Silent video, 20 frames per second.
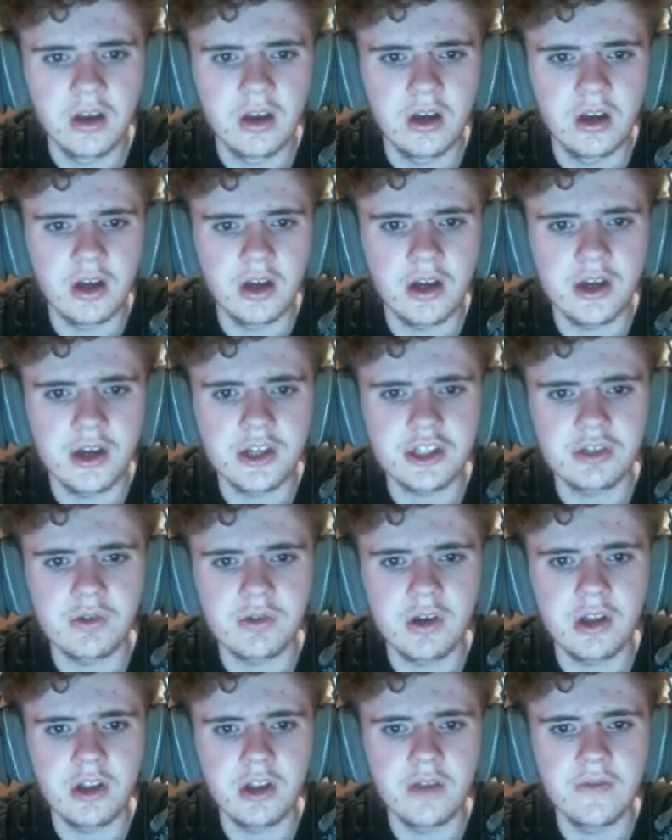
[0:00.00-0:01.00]

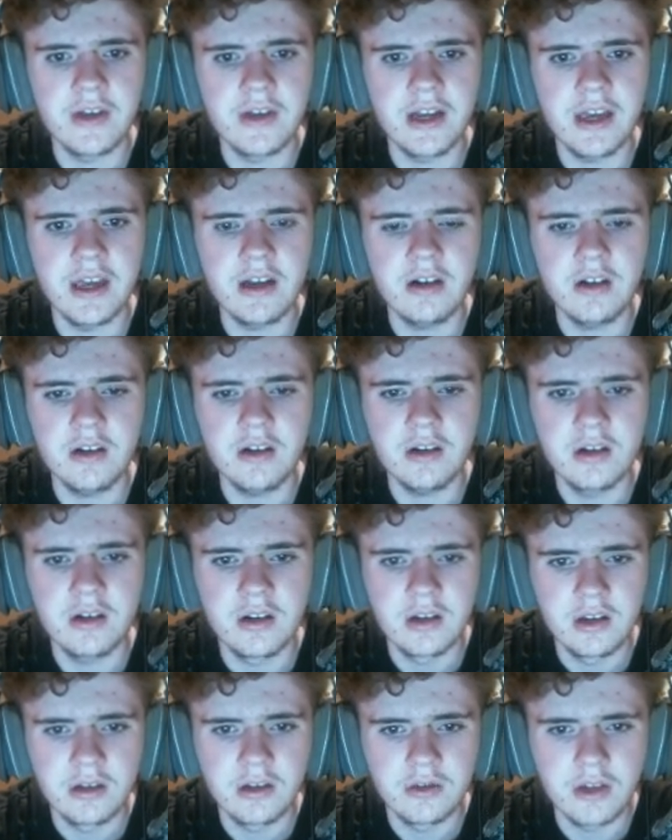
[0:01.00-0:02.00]
Australorvinator
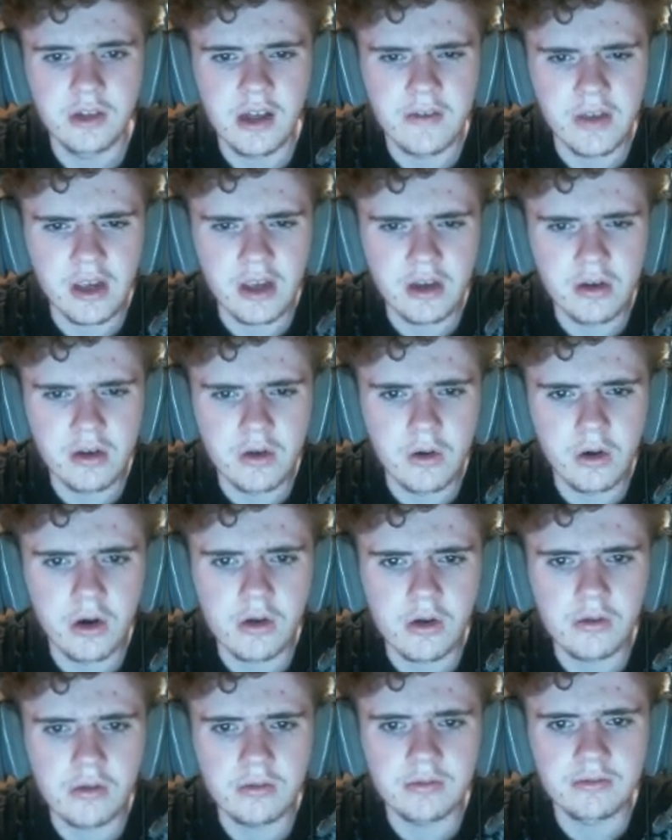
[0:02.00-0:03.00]
will have a
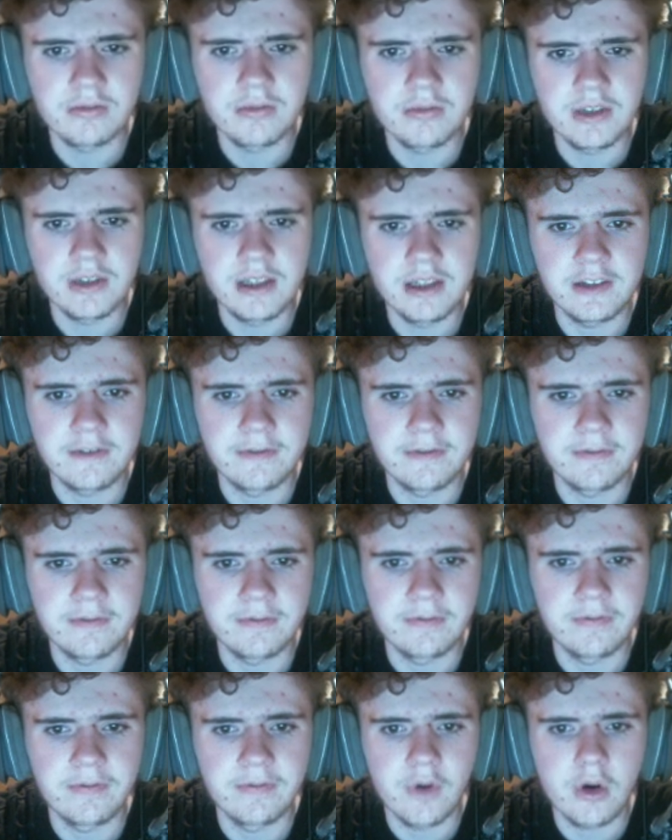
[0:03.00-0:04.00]
coral
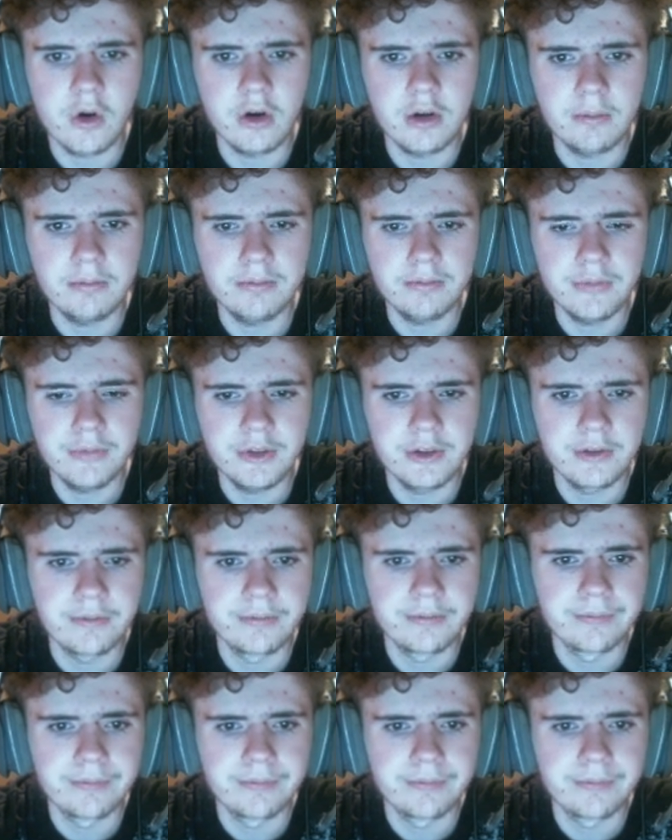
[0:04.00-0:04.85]
forms.